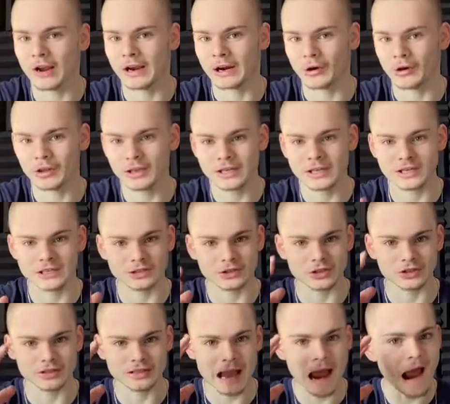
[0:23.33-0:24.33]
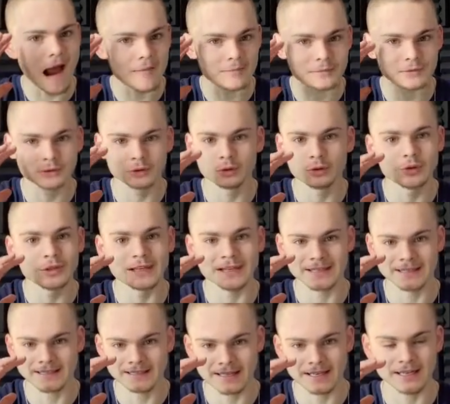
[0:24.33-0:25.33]
it really is just absolutely
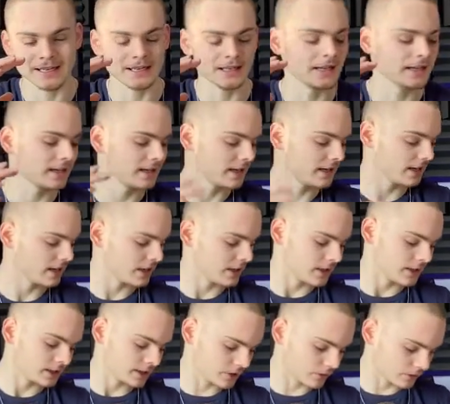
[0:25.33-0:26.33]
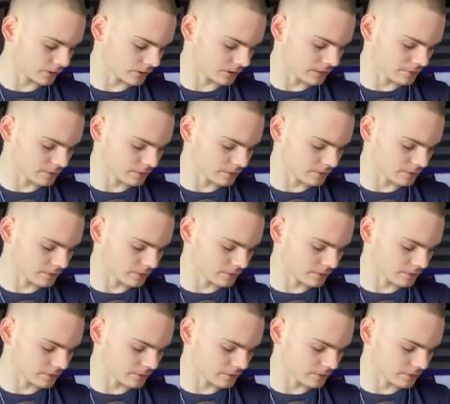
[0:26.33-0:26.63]
insane. Now, let